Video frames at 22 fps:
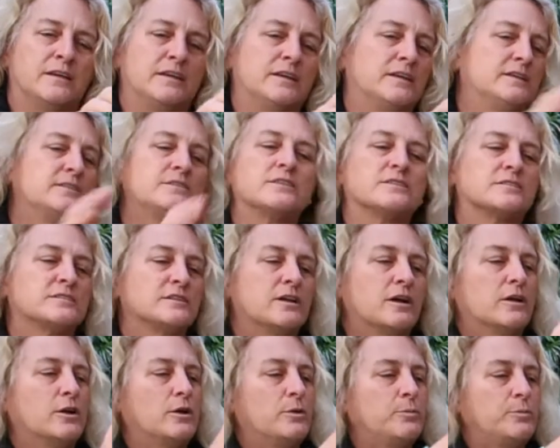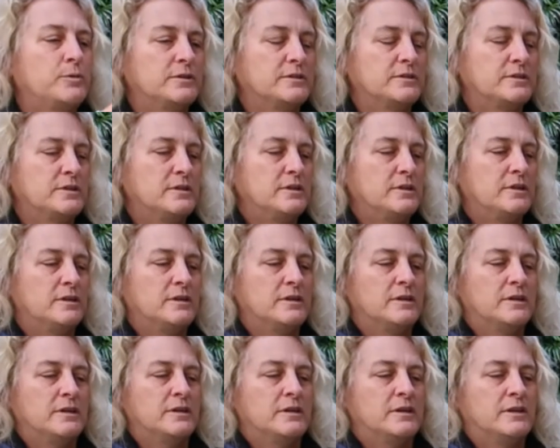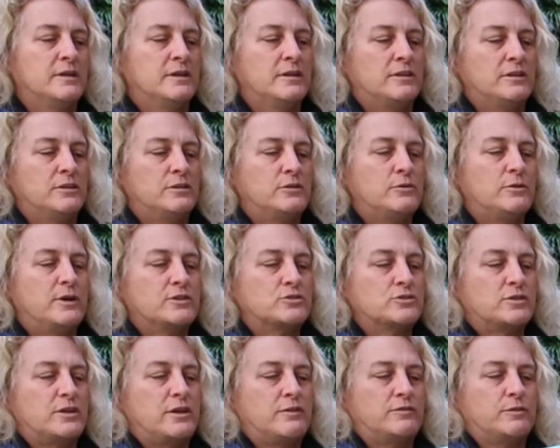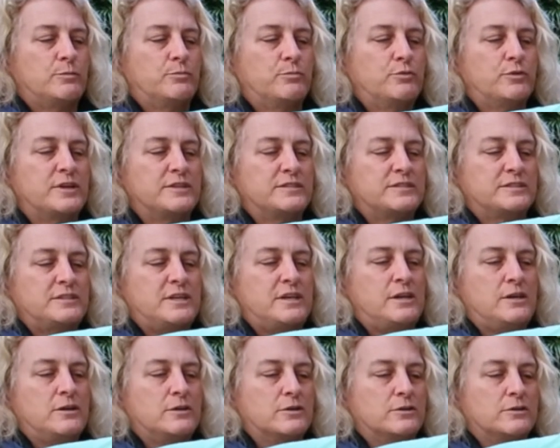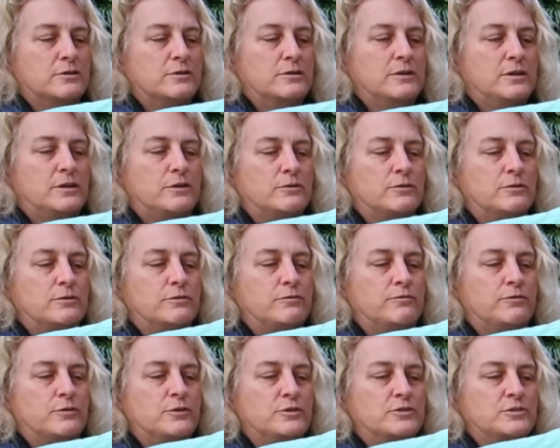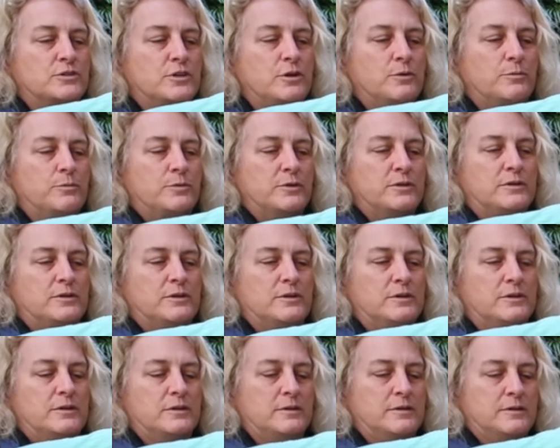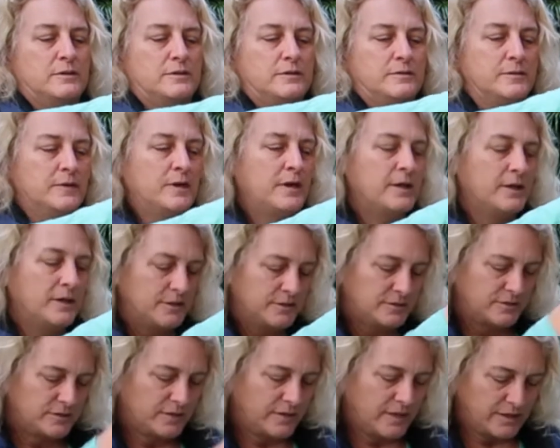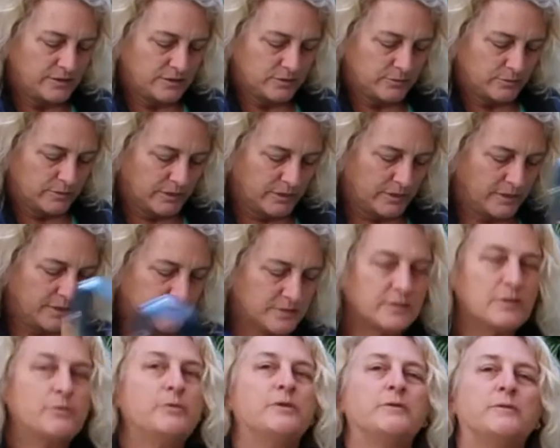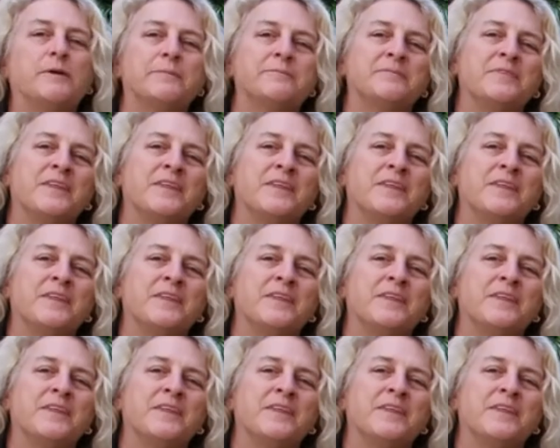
it does not open. You actually have to press here in order for it to open. So that's really nice. So anyway,